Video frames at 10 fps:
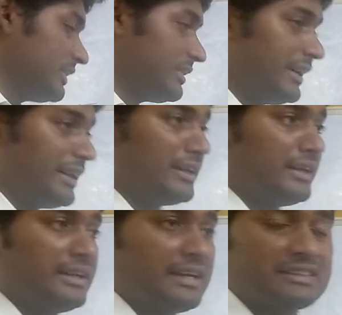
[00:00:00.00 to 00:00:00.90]
this return
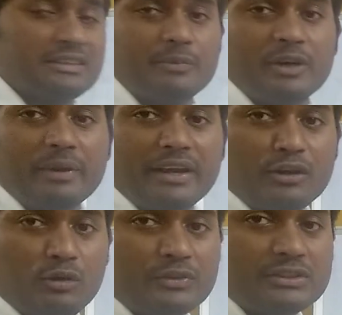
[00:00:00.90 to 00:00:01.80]
is accepted by
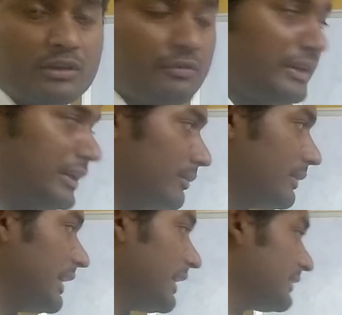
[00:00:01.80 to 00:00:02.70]
an officer of
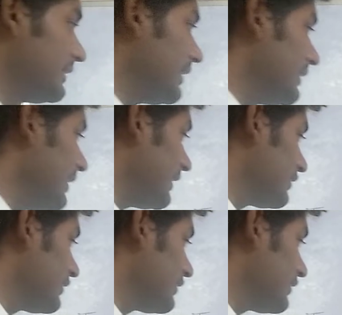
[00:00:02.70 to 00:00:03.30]
income tax, then that